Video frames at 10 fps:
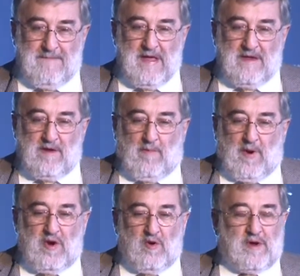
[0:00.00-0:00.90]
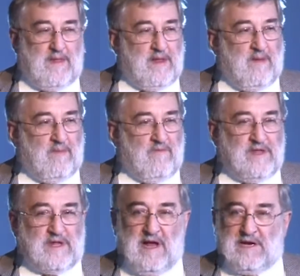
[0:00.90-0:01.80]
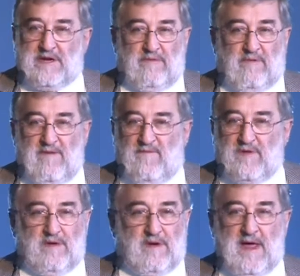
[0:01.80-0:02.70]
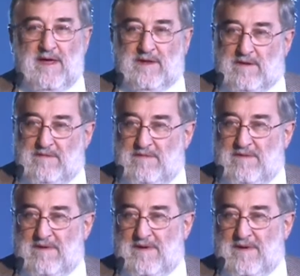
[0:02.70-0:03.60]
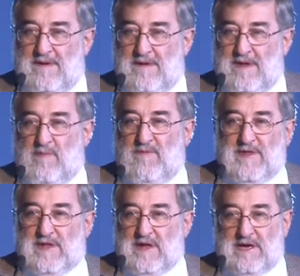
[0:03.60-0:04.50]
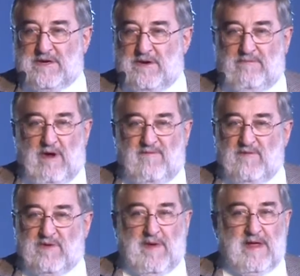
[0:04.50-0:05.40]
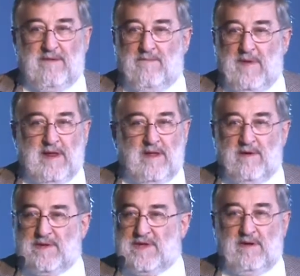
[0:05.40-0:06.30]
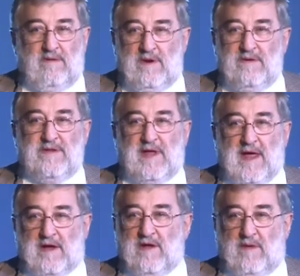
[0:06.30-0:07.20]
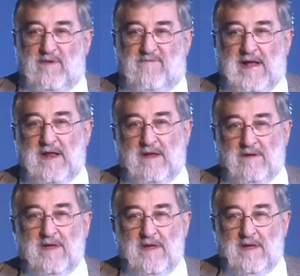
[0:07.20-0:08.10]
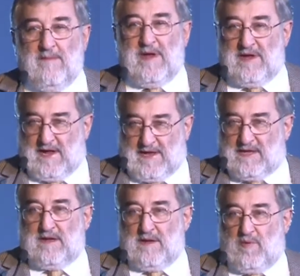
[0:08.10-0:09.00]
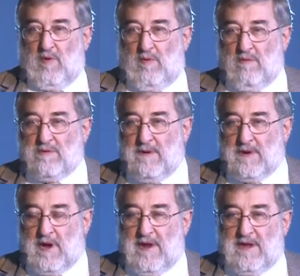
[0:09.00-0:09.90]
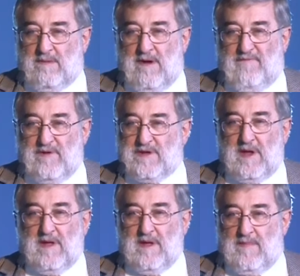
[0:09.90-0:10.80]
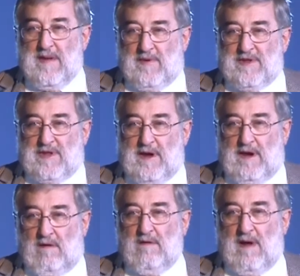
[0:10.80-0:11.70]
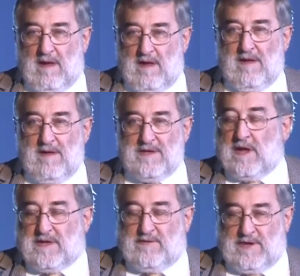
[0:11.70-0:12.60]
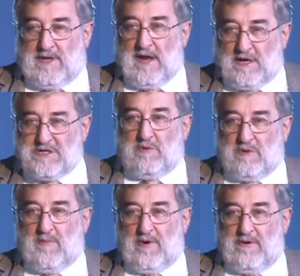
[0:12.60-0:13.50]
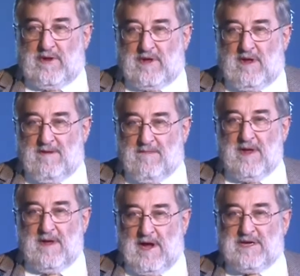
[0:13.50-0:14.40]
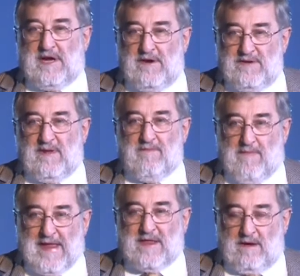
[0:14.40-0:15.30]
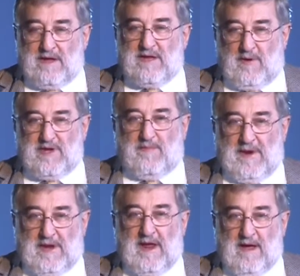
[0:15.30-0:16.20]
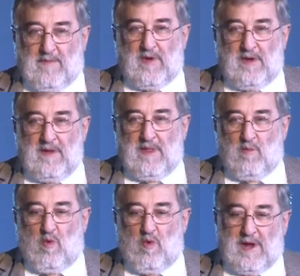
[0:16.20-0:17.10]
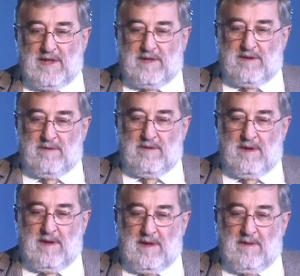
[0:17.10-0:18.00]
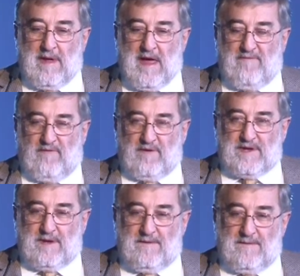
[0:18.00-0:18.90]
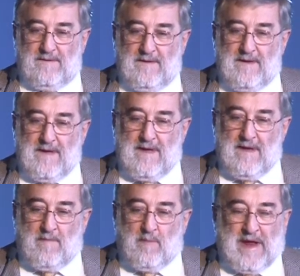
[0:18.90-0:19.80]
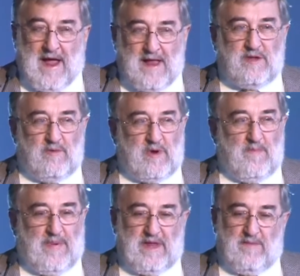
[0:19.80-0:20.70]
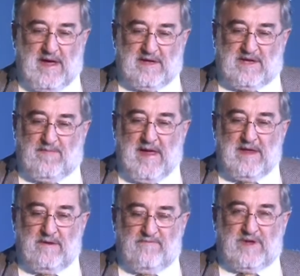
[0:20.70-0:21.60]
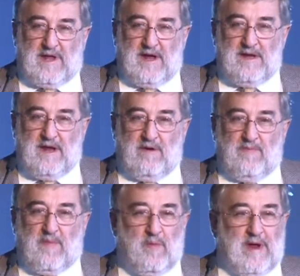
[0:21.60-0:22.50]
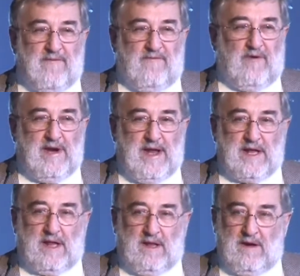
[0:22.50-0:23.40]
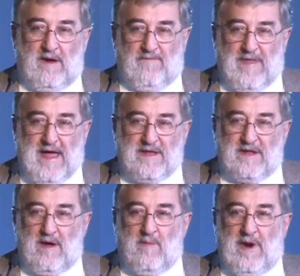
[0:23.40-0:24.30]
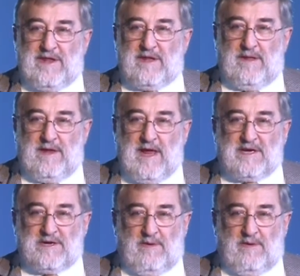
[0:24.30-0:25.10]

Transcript: not by looking at the number of international arrivals. Who cares? The number of international arrivals may mean that you're still losing economic value, because as in Nepal, going into Everest, people are staying longer. Staying a shorter period of time. Actually losing bed nights by speeding up the walk into Everest. We can talk a bit about spend and retained yield, but we get very little of that. And when it's at the national